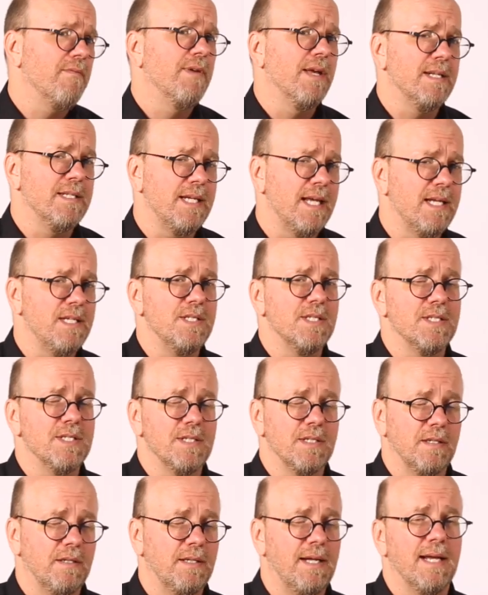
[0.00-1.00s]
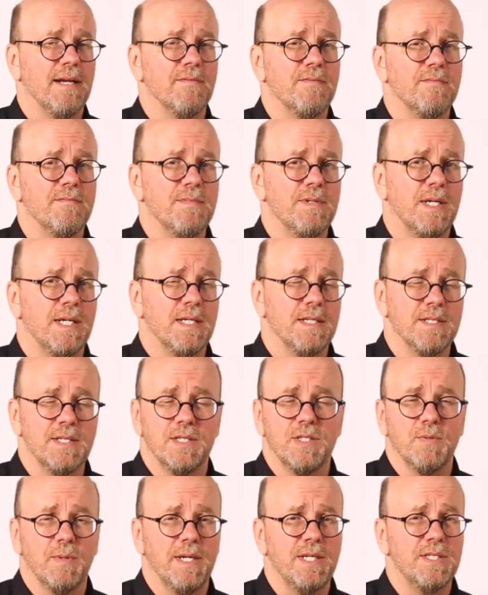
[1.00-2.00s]
advantageous in a lot of
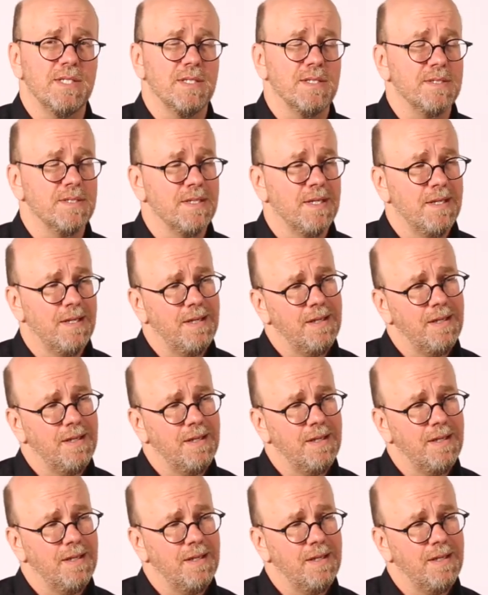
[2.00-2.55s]
situations,